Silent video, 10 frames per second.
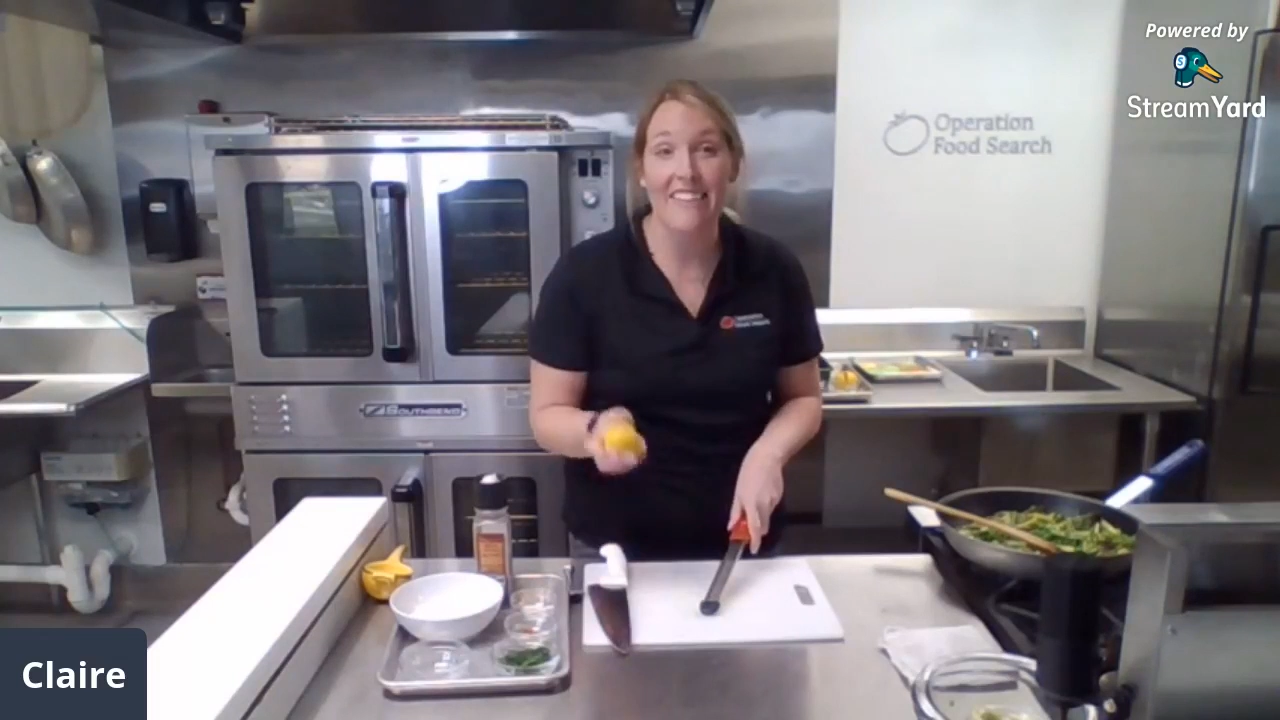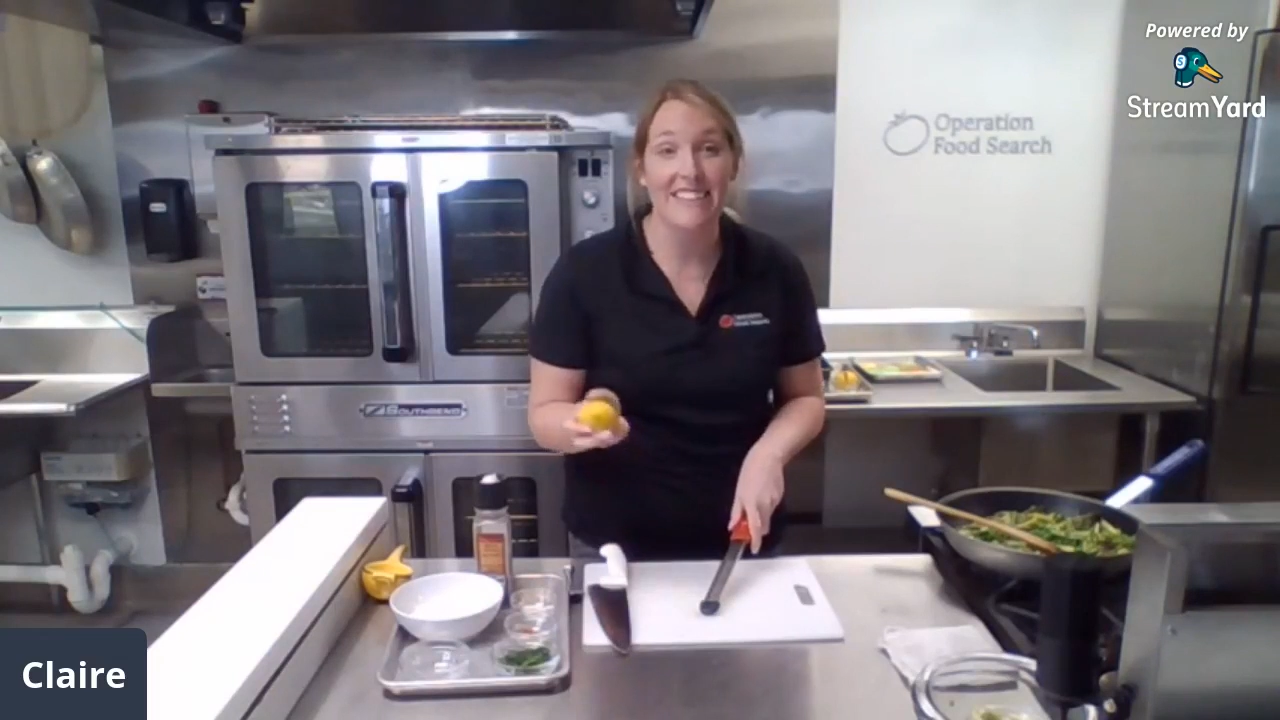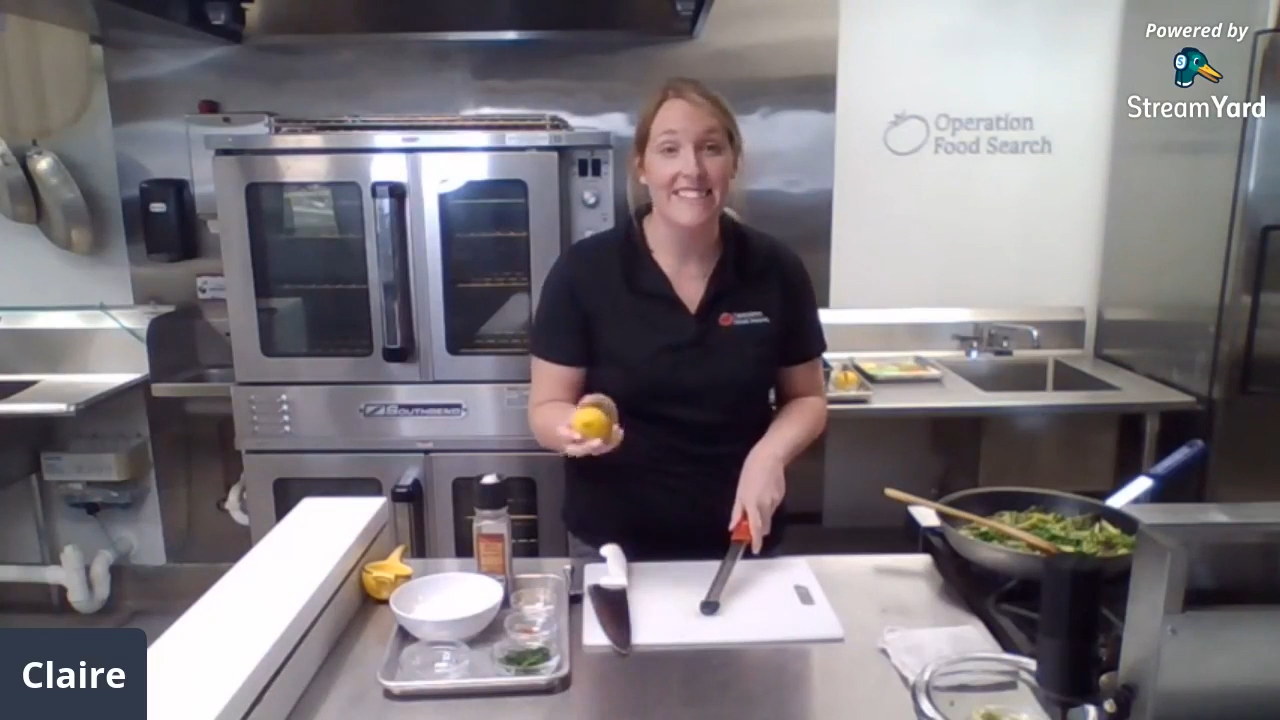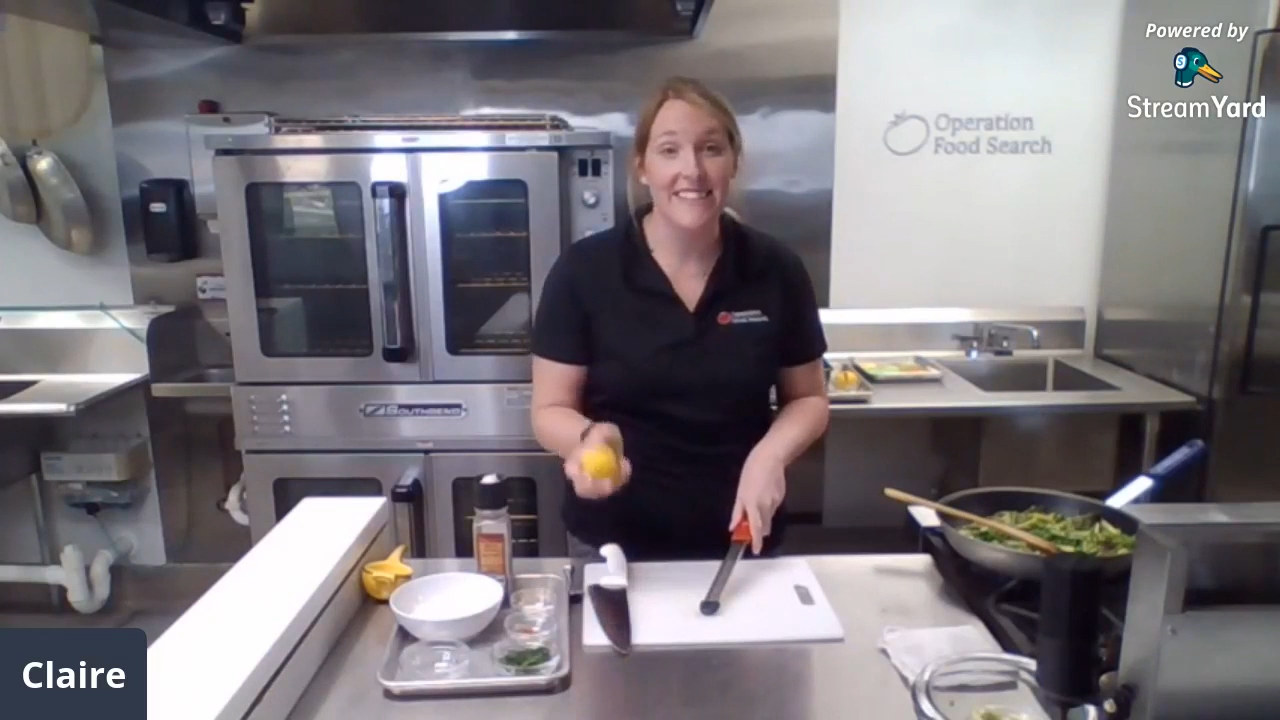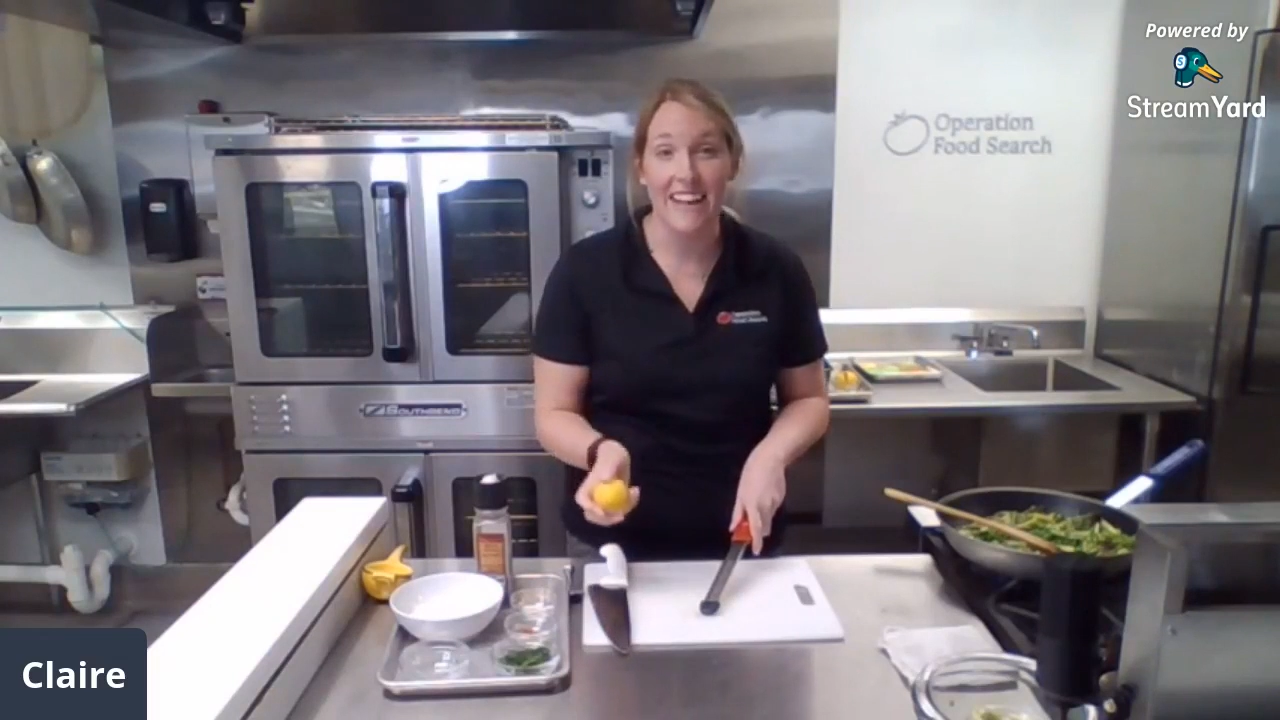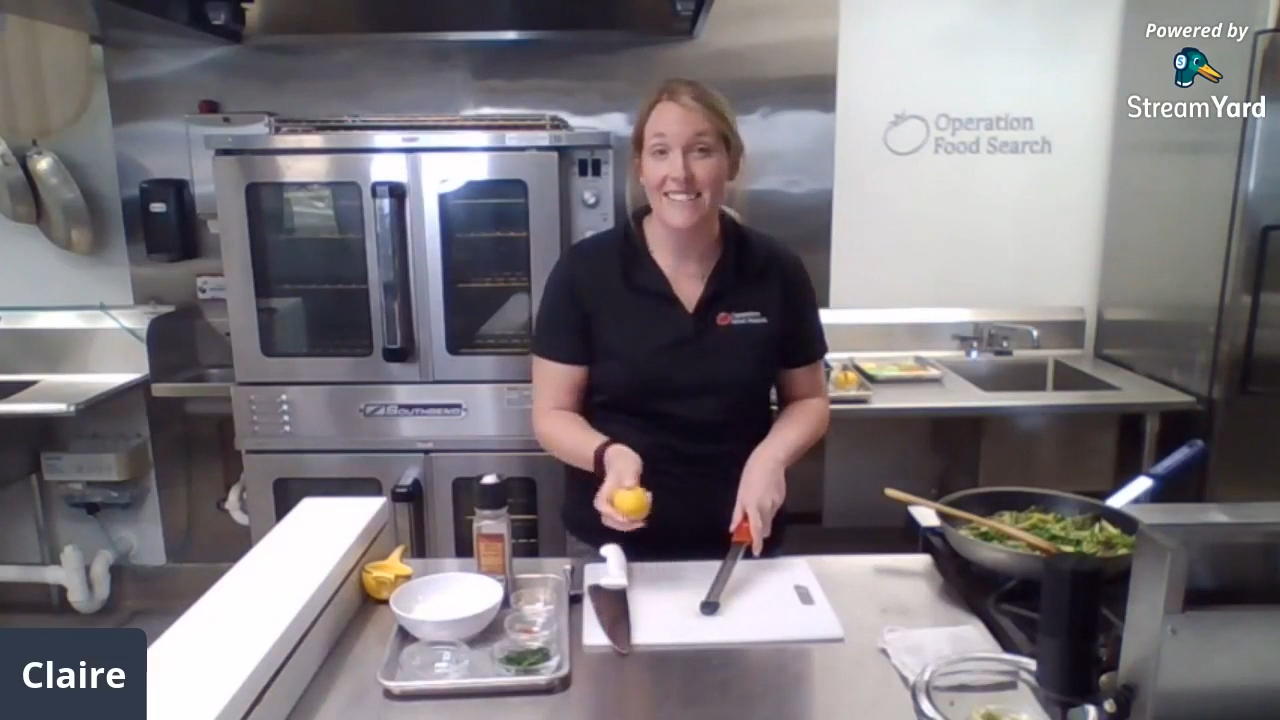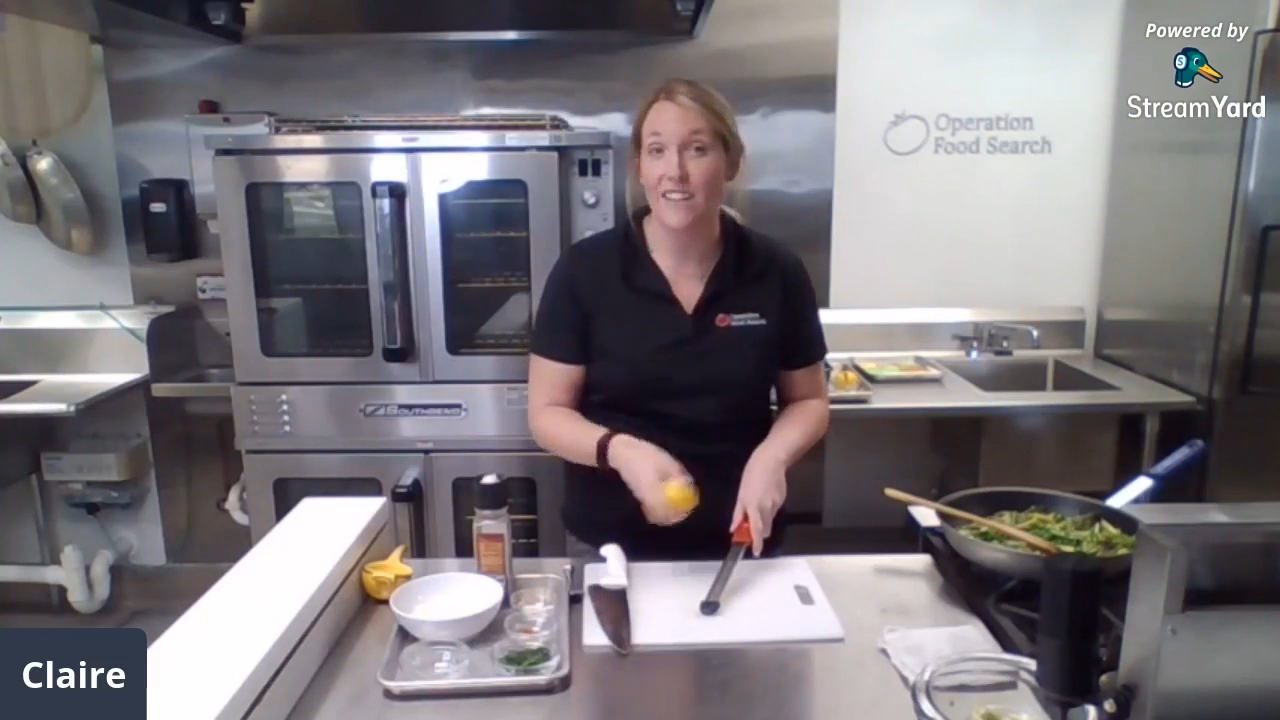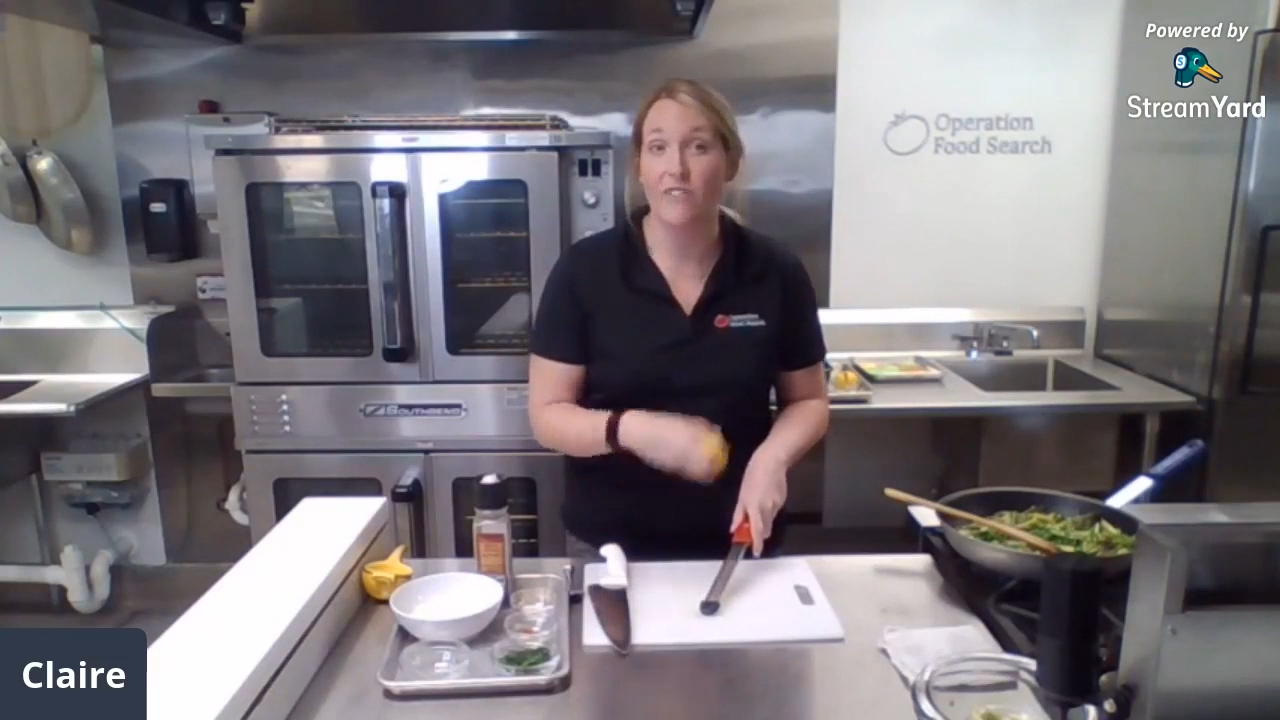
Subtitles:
the zest